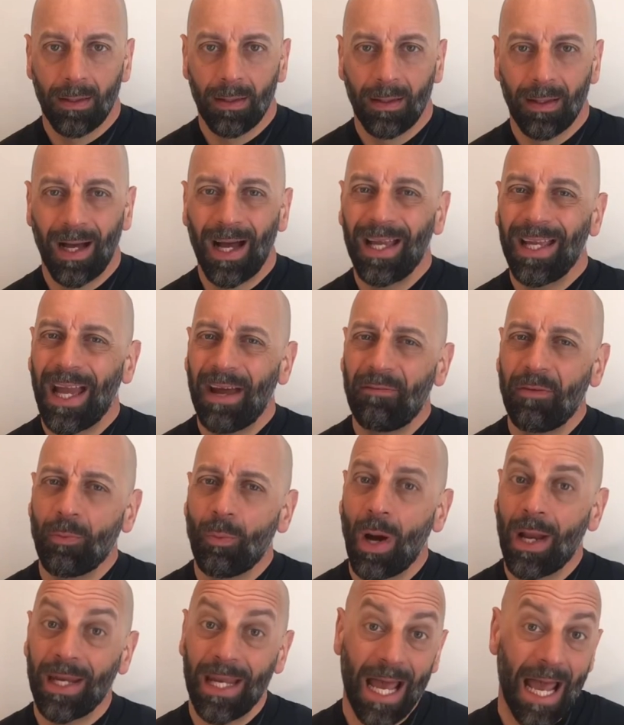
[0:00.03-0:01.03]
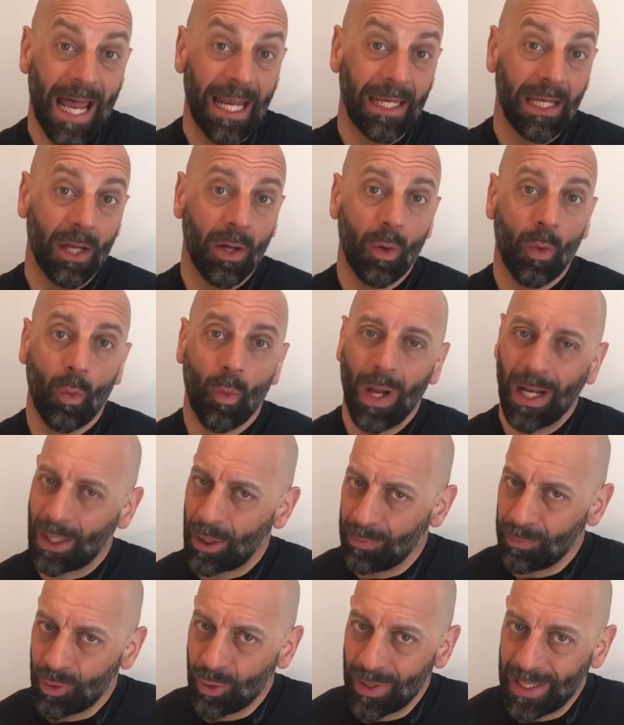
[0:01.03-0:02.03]
Hi everyone and
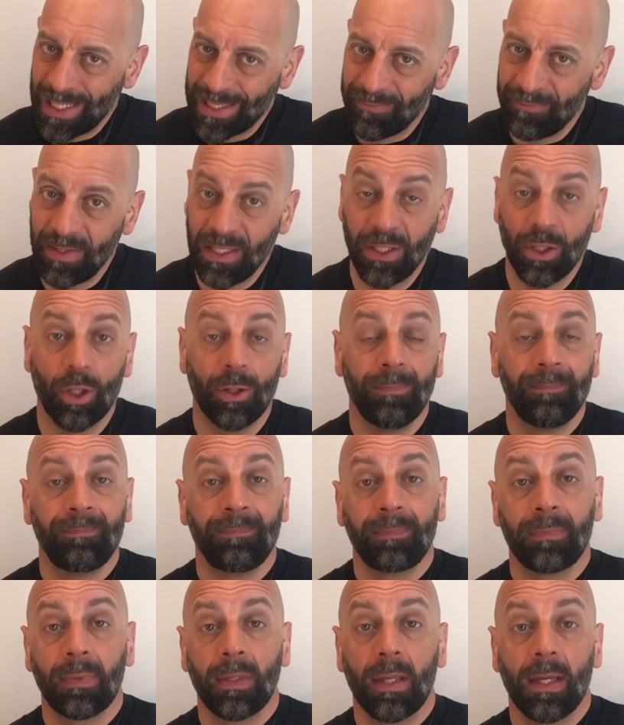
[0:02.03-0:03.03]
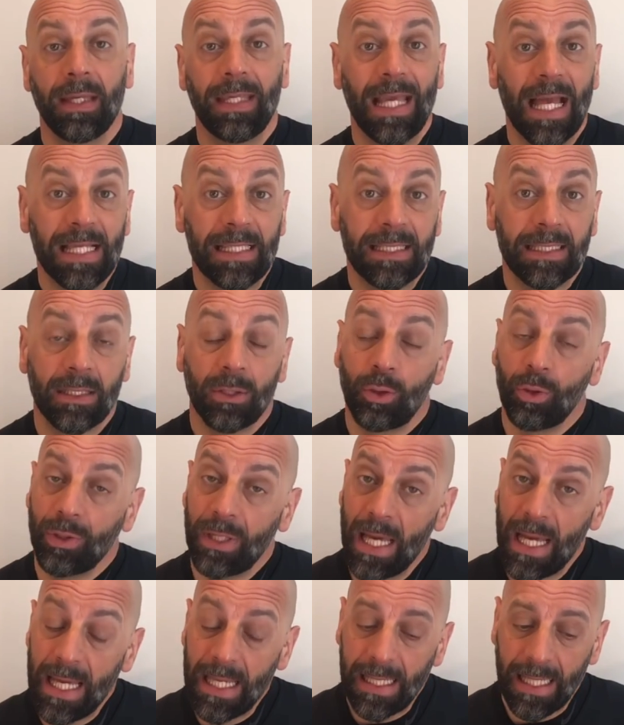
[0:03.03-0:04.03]
welcome to another video. Yes,
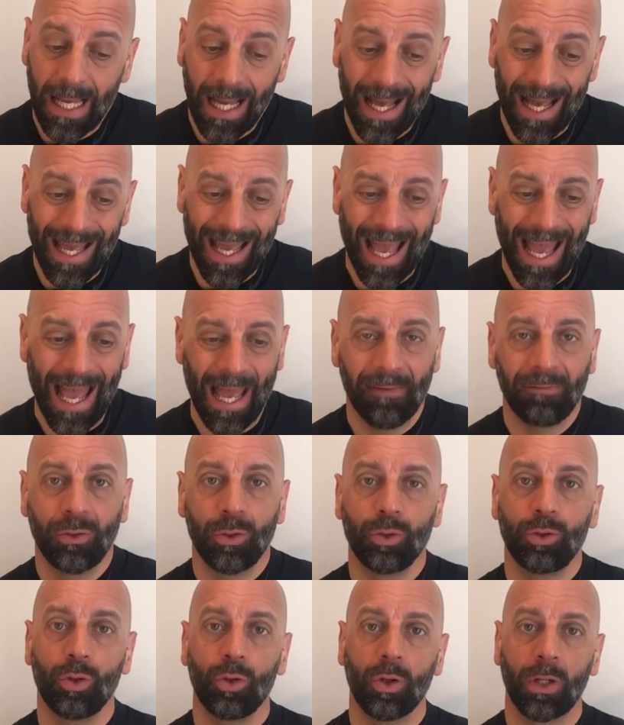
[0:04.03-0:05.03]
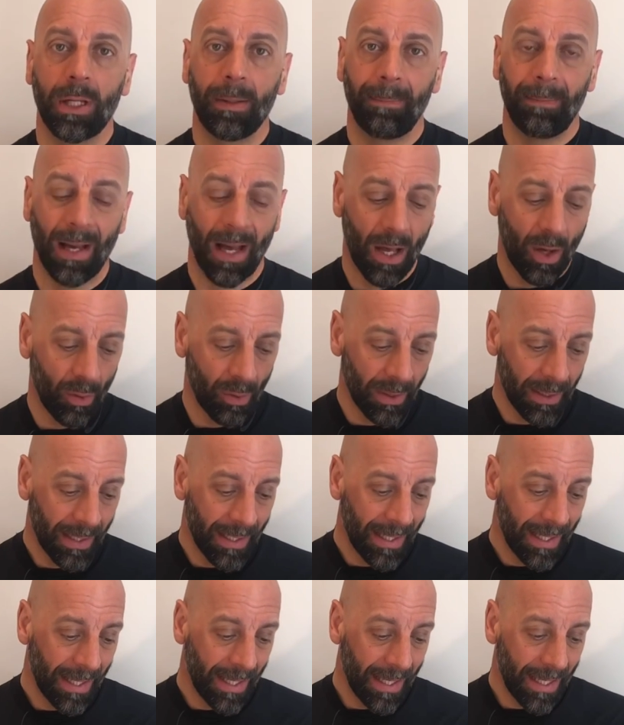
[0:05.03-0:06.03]
today I have to talk about
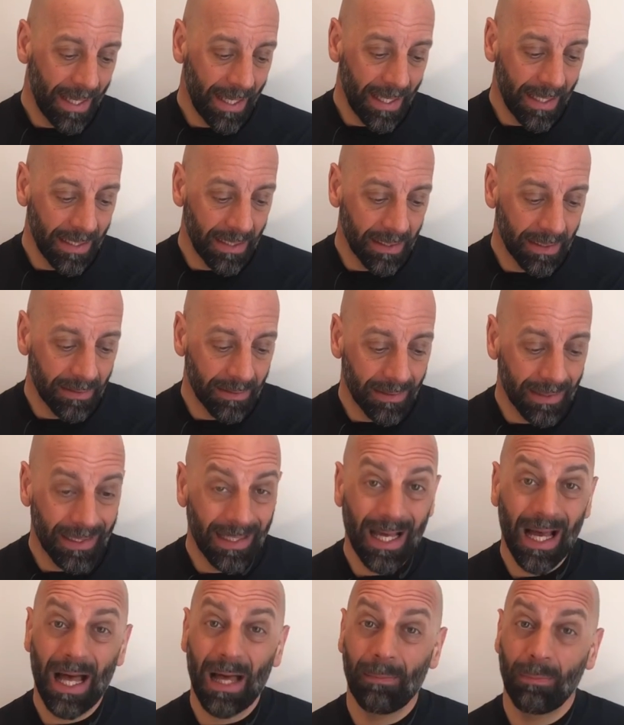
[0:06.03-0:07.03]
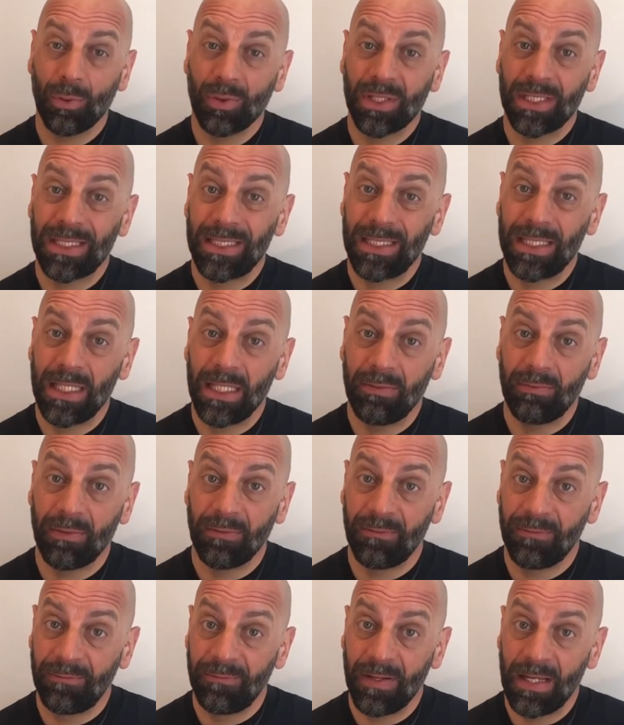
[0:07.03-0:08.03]
a carbon steerer
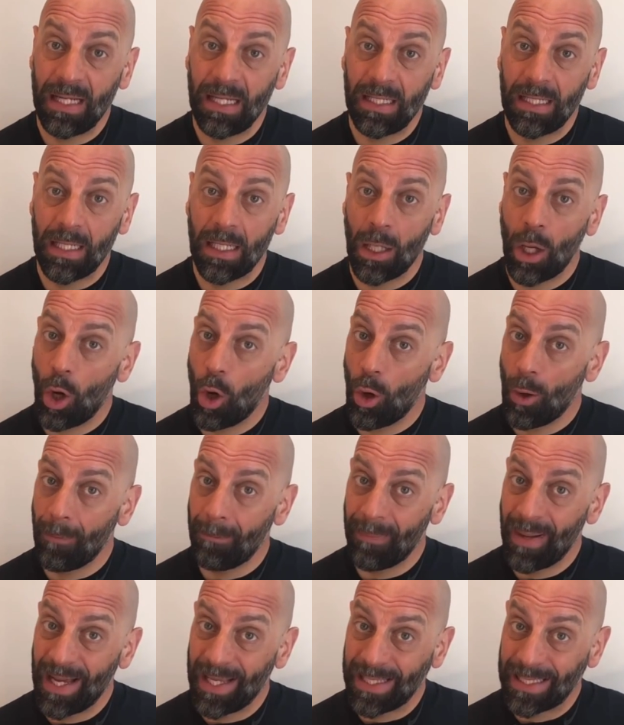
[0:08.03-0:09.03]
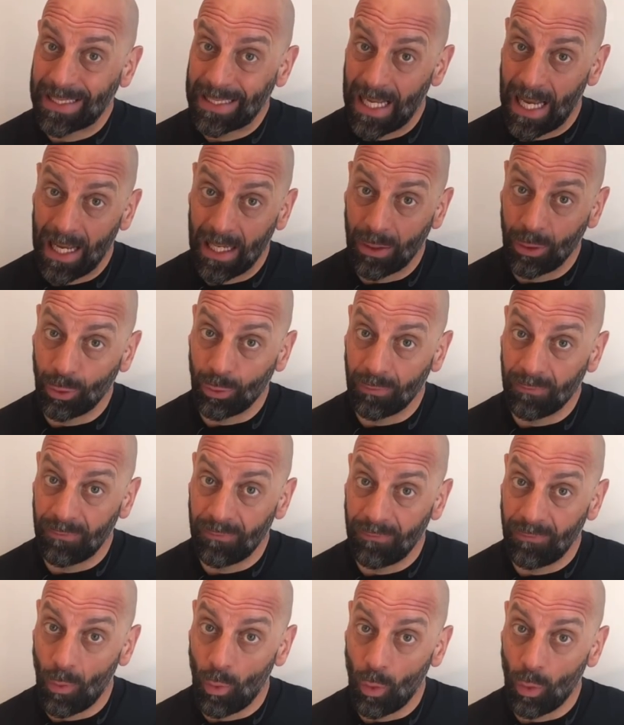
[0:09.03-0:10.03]
failure on my Canyon
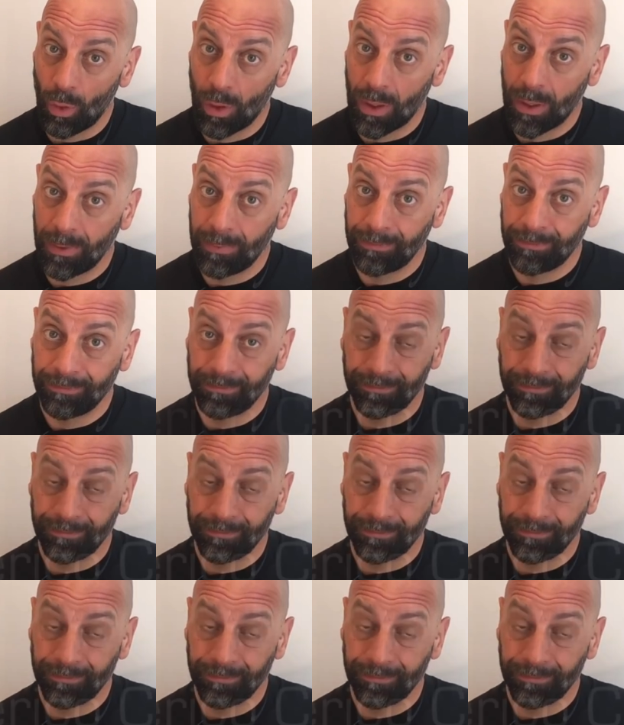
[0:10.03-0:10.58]
fork.